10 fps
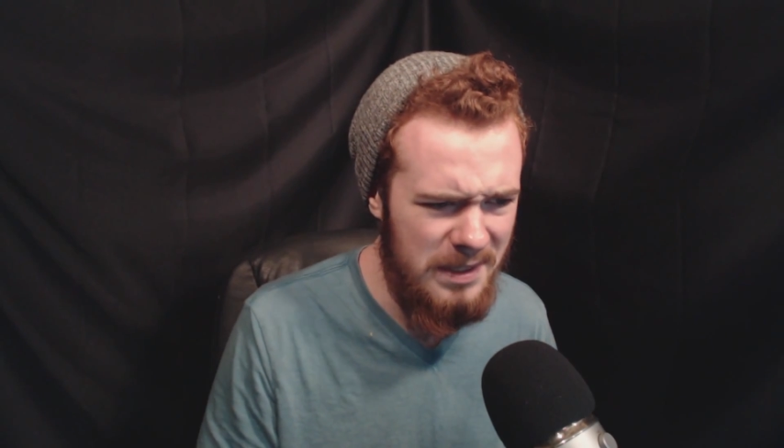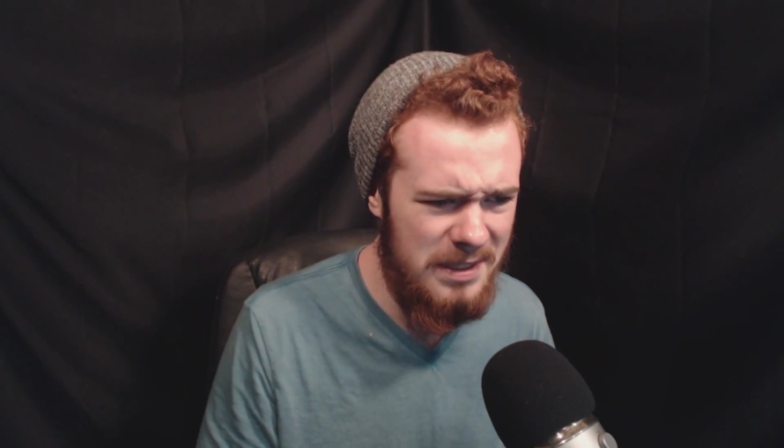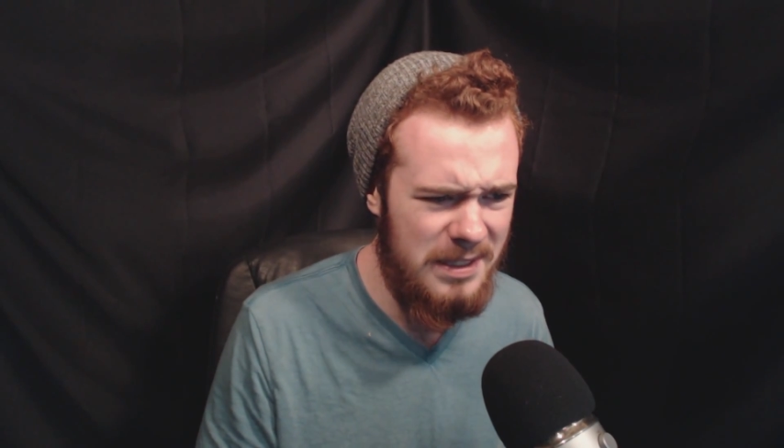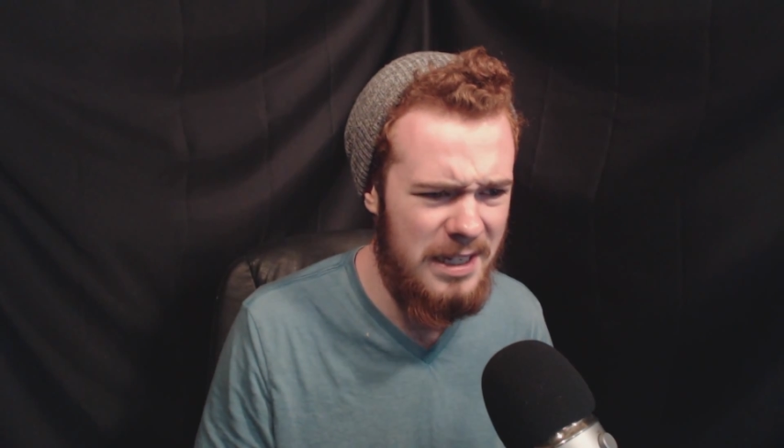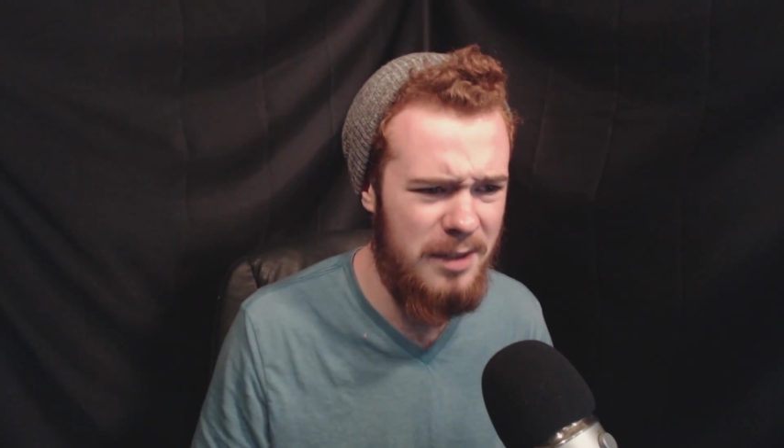
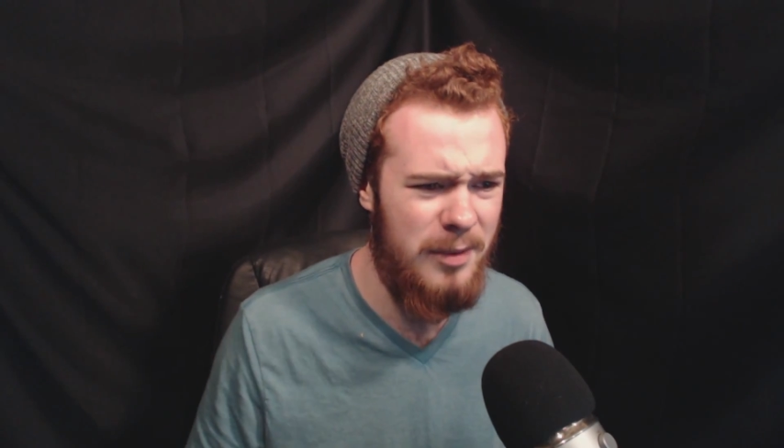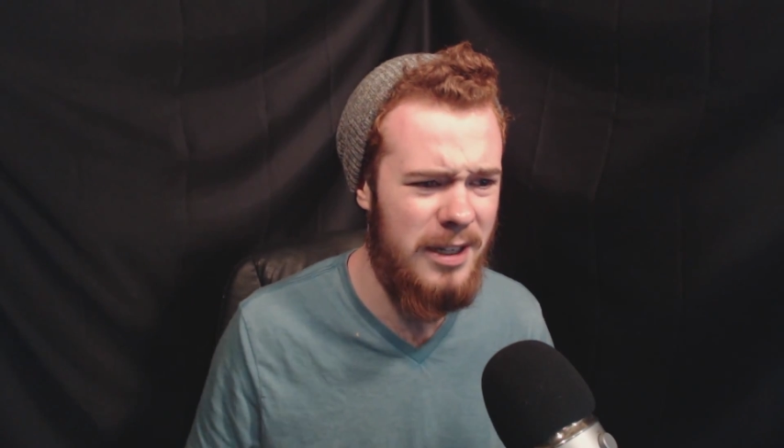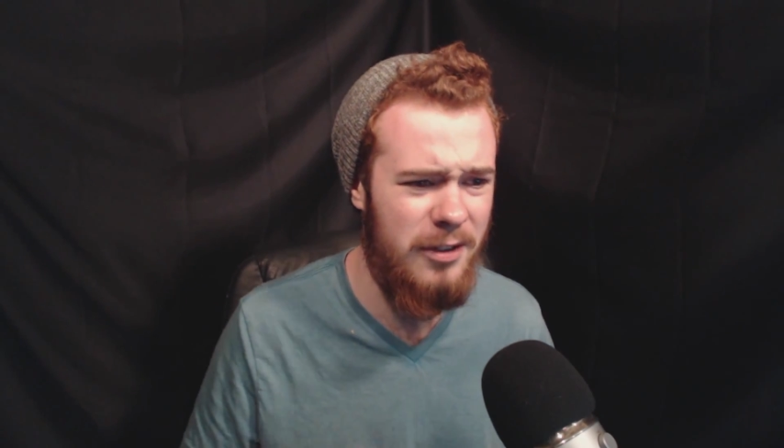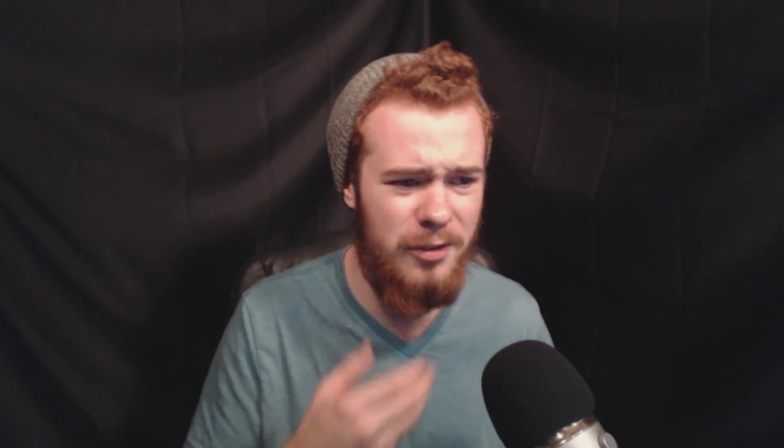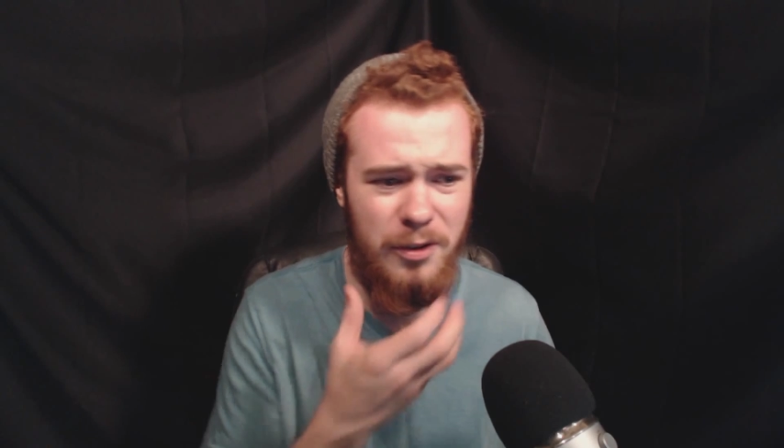on camera.
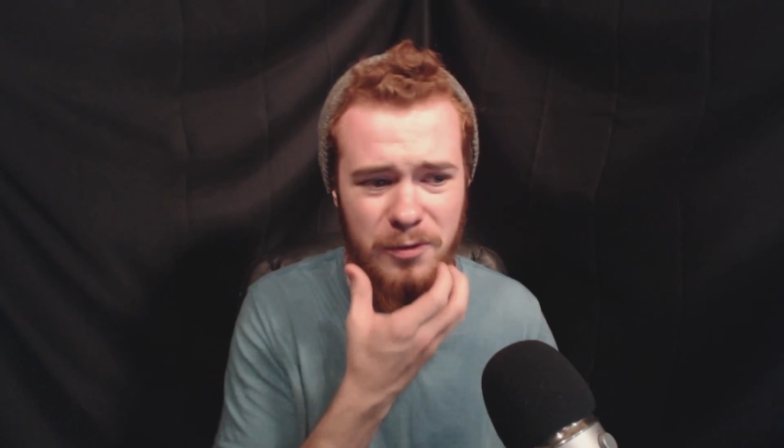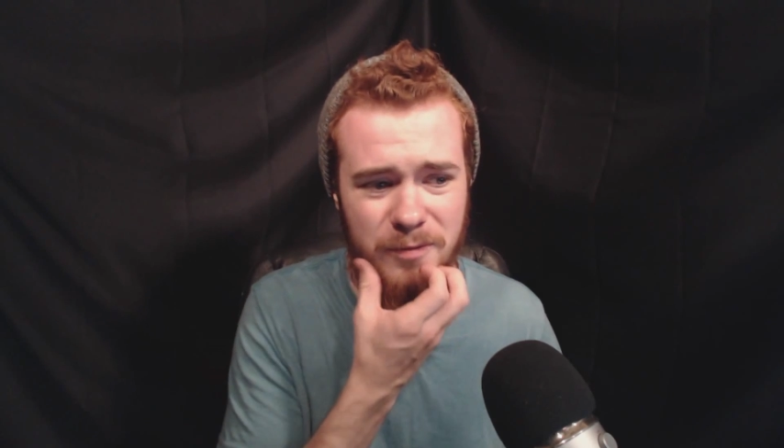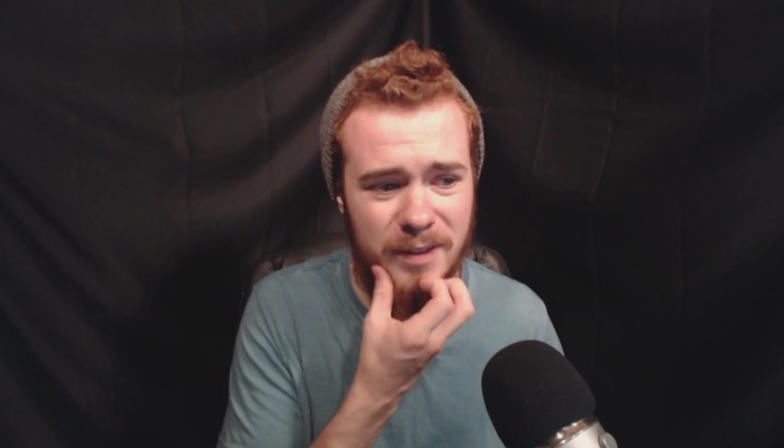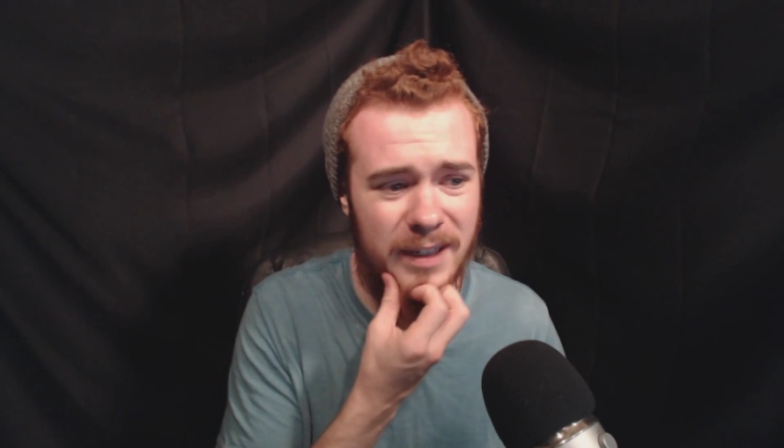I don't know.